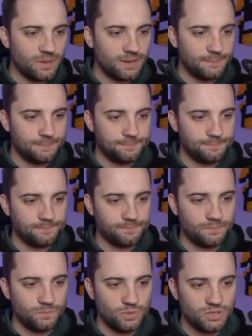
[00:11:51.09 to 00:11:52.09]

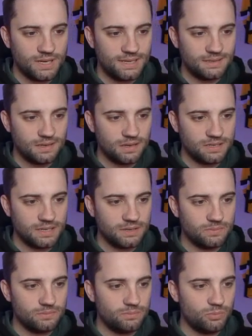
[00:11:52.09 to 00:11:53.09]
Which isn't ideal.